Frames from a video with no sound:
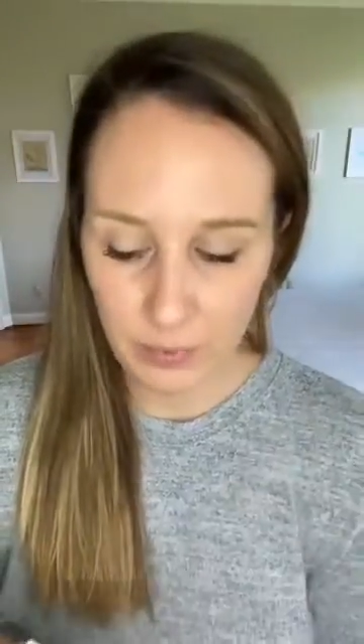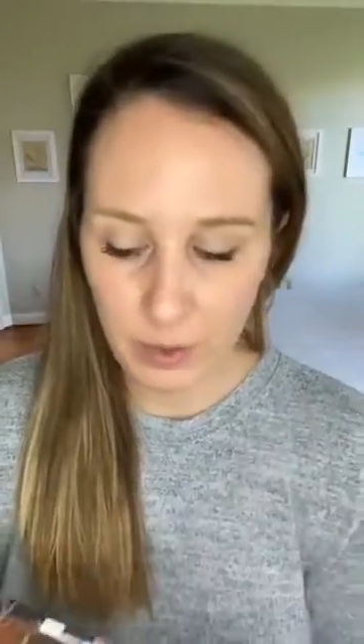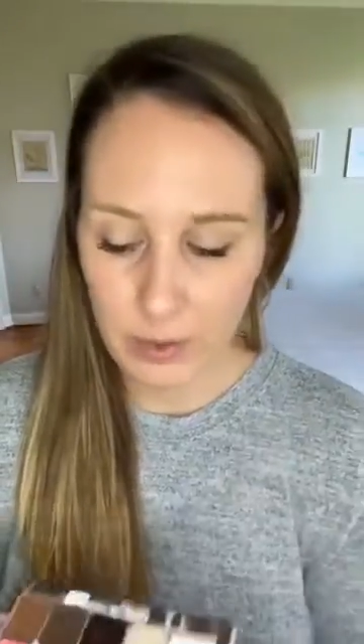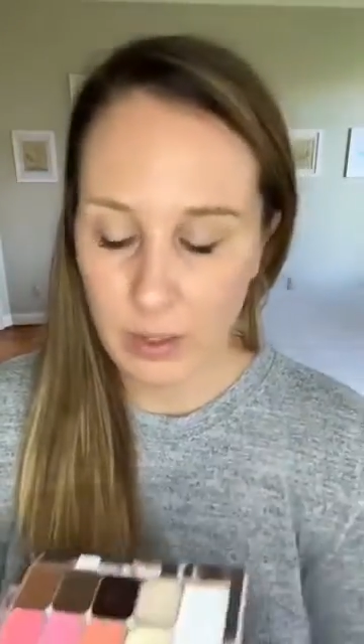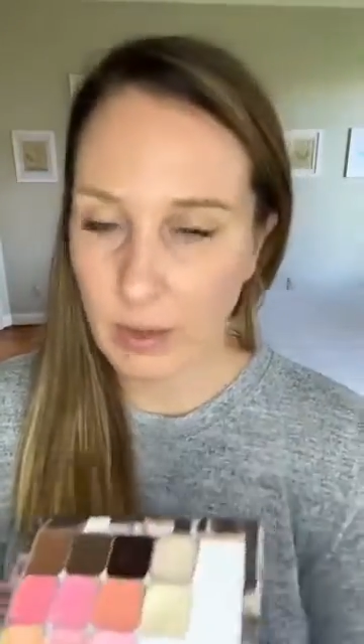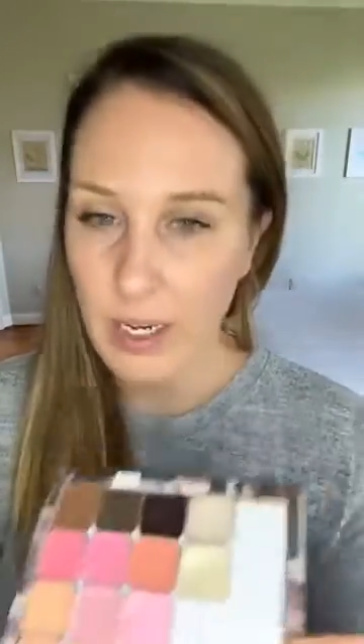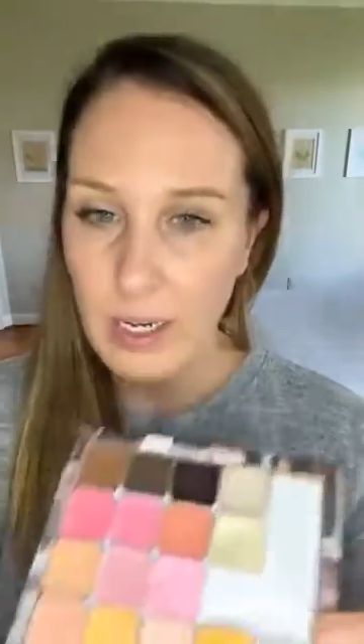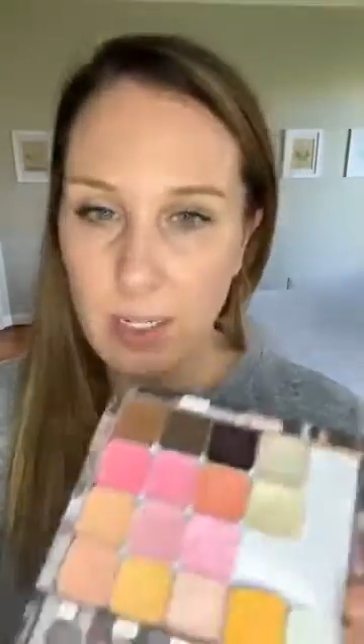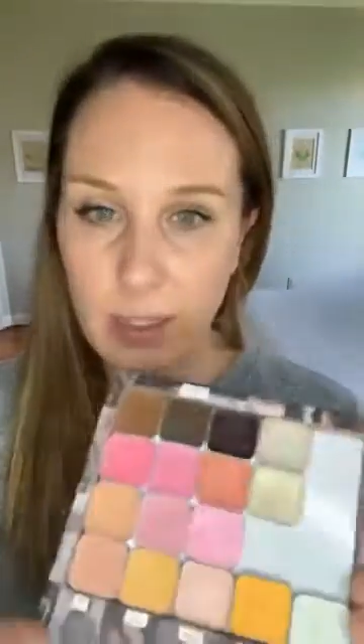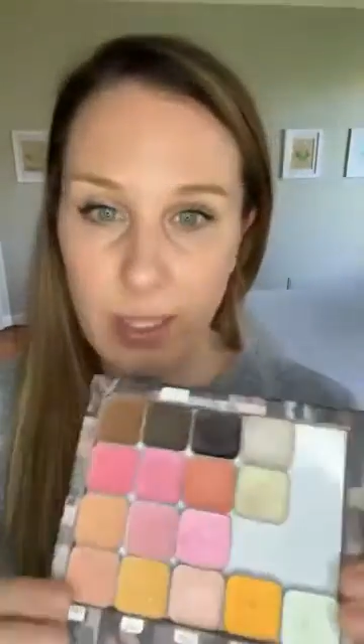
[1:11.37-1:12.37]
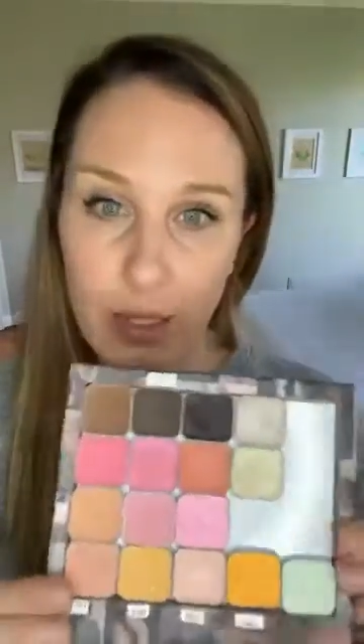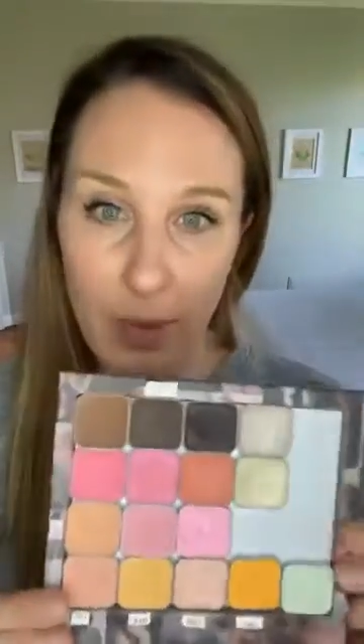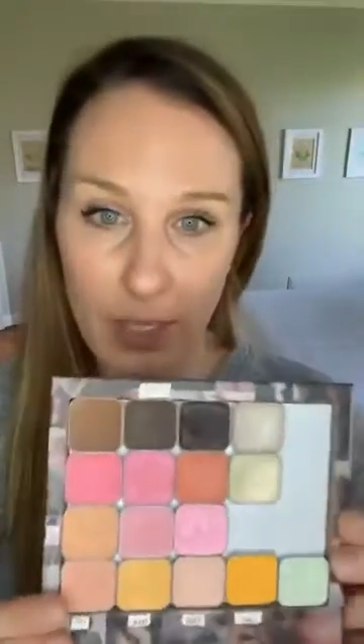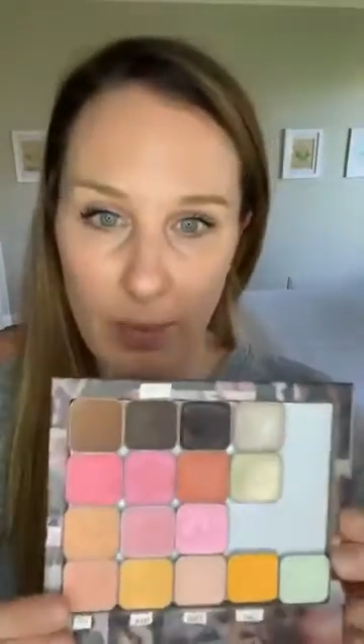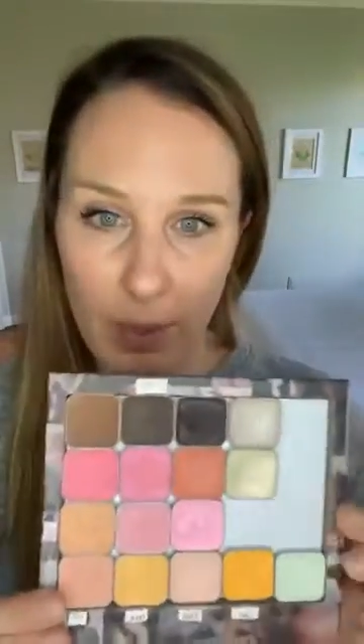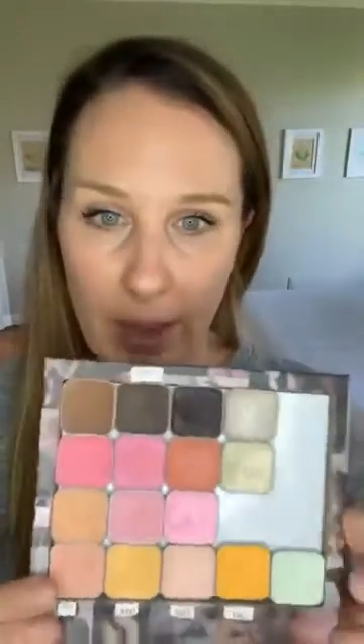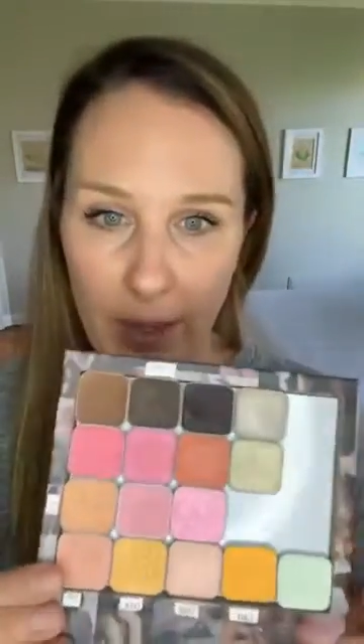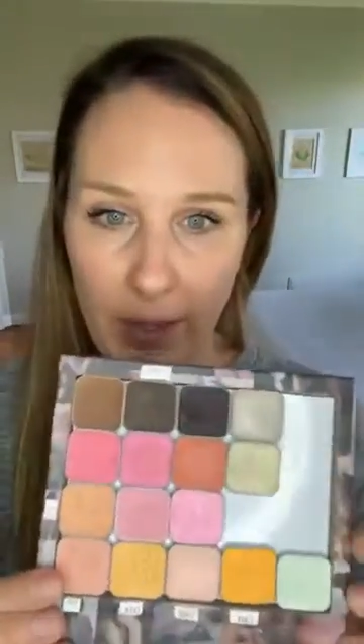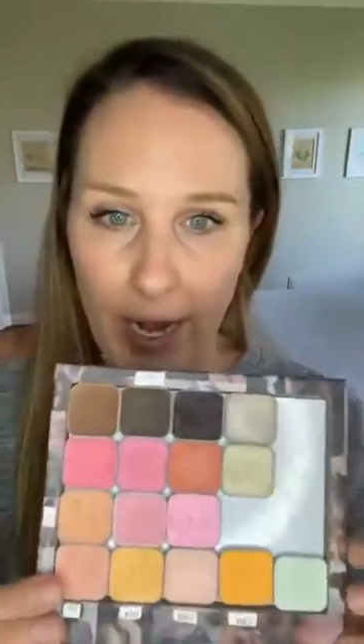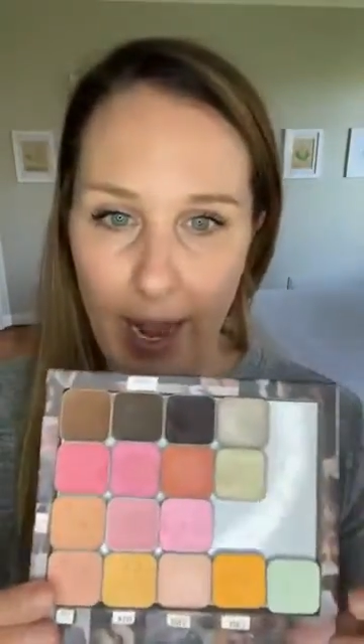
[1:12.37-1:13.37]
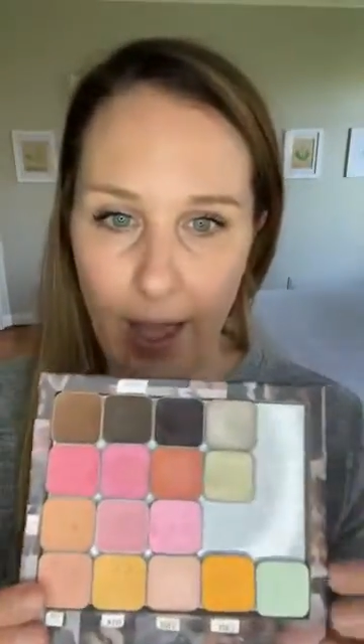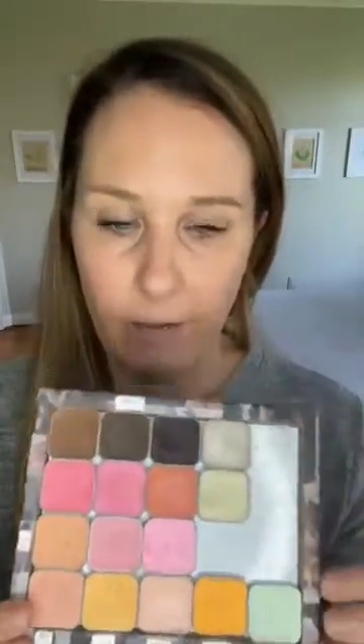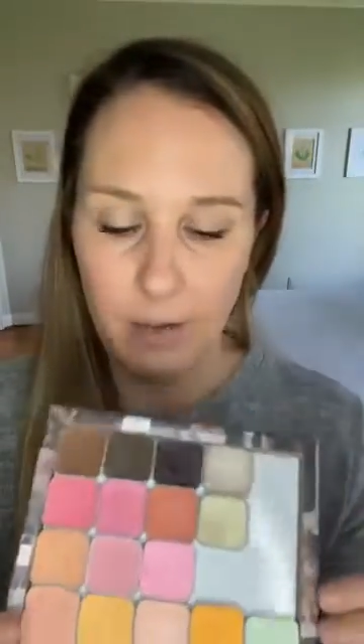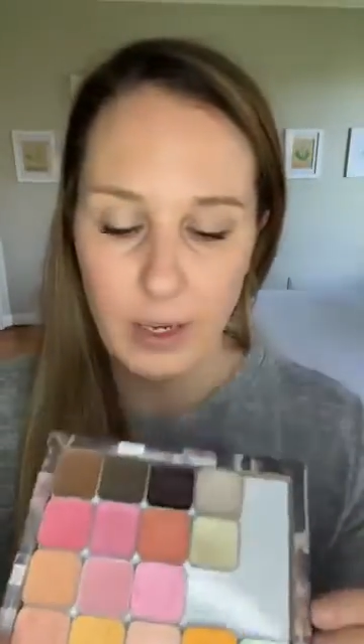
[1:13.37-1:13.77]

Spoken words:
So this is my Demi palette that I have.